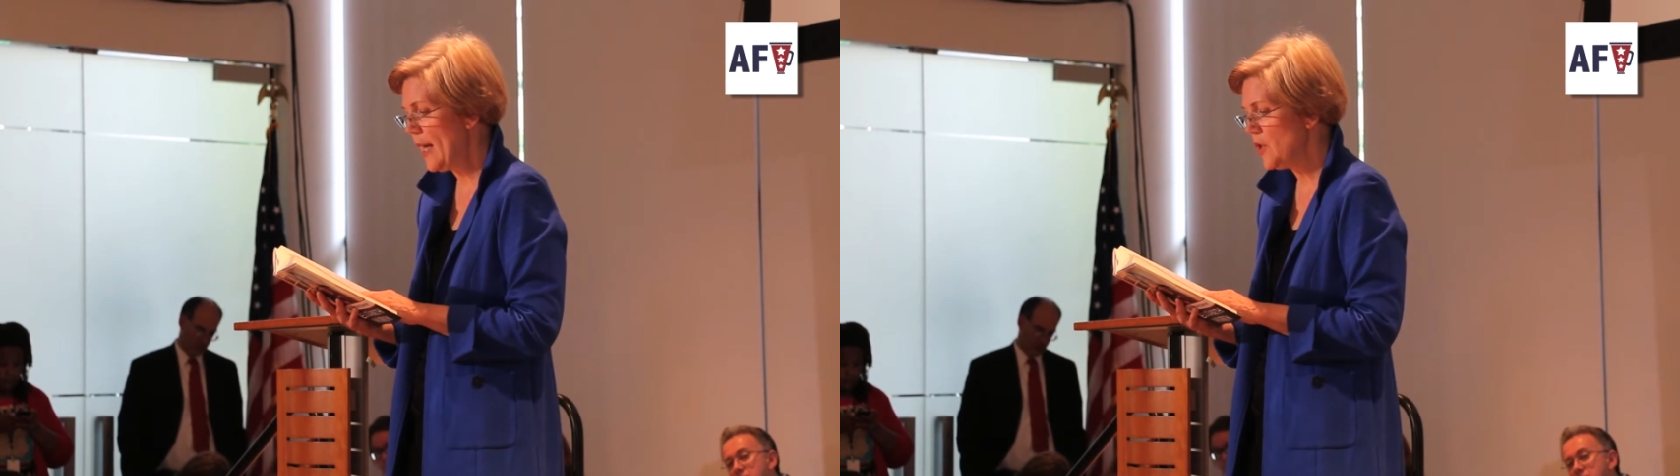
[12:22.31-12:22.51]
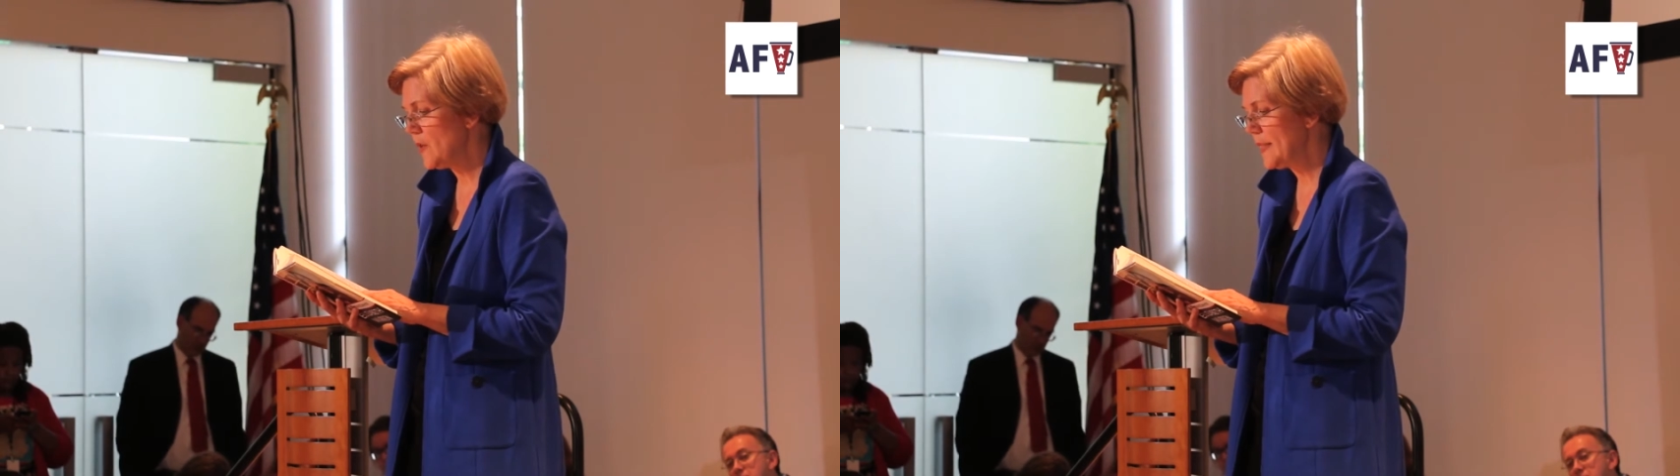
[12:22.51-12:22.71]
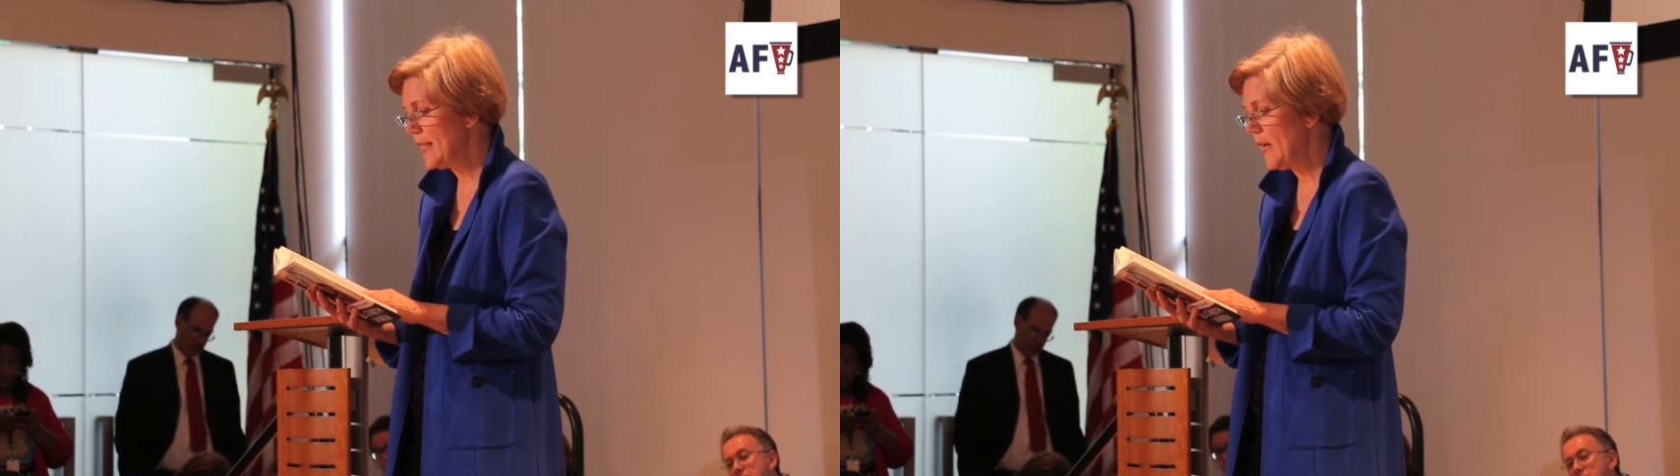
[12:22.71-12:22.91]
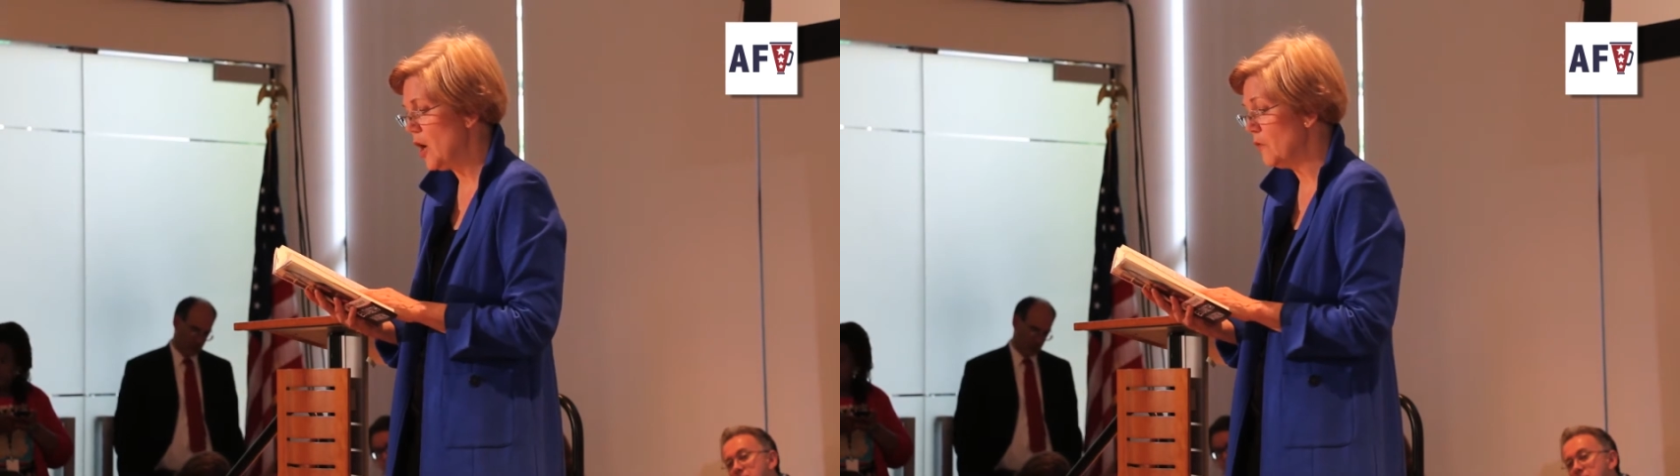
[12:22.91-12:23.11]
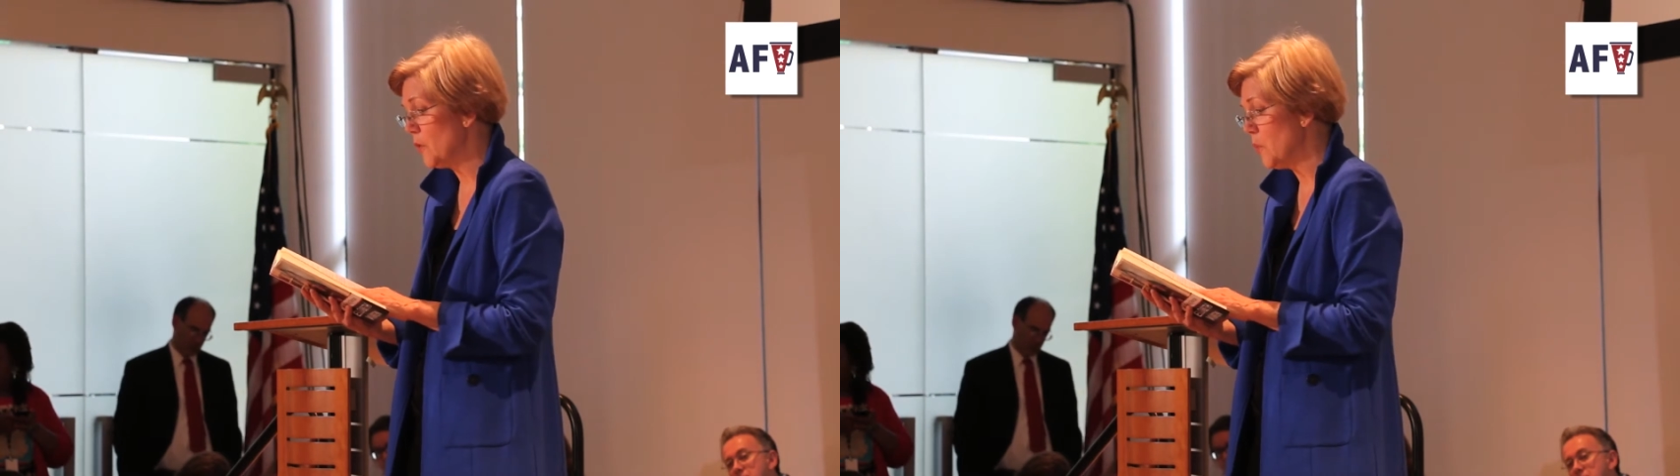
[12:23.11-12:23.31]
agency
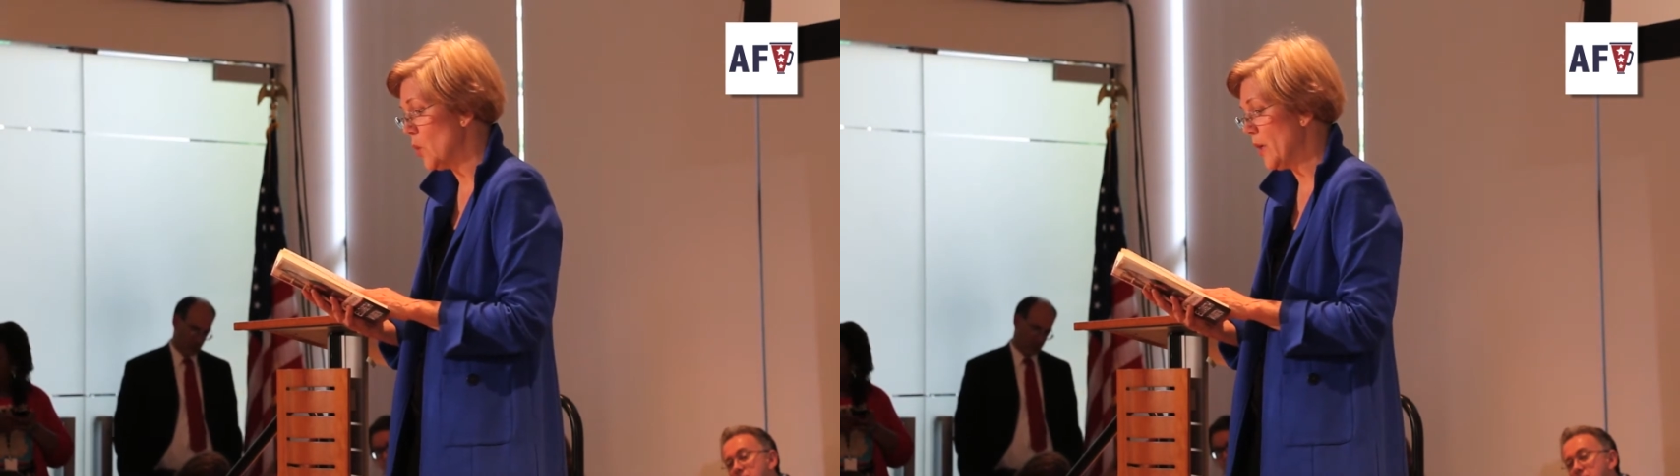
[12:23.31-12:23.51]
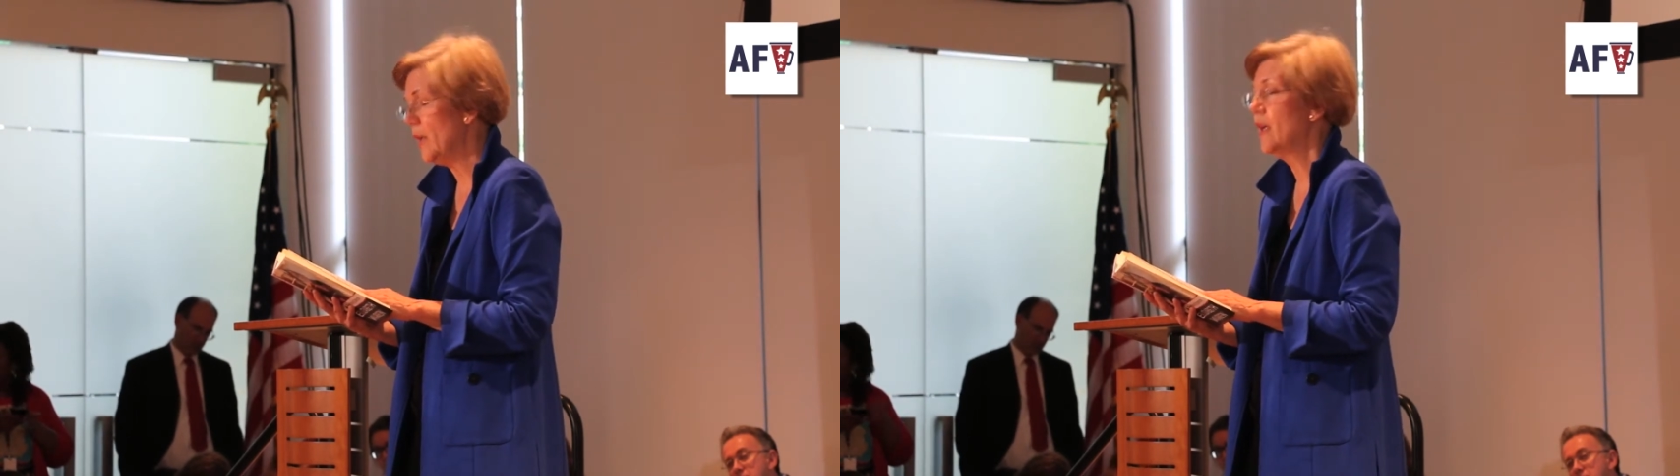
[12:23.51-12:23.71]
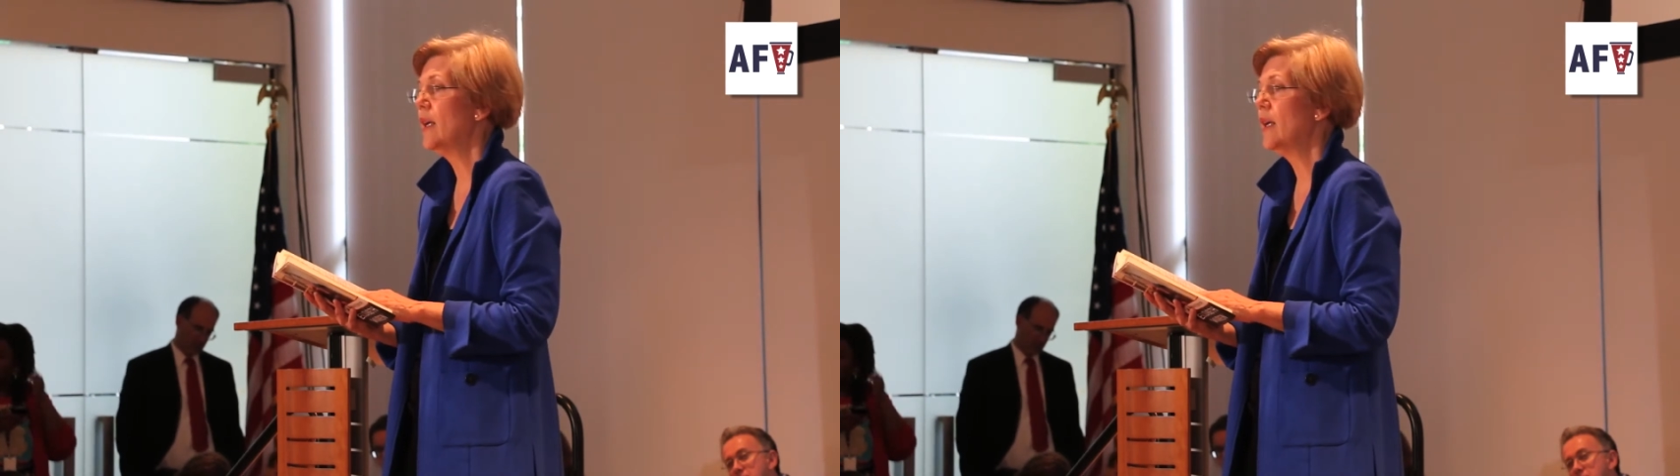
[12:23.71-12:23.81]
overboard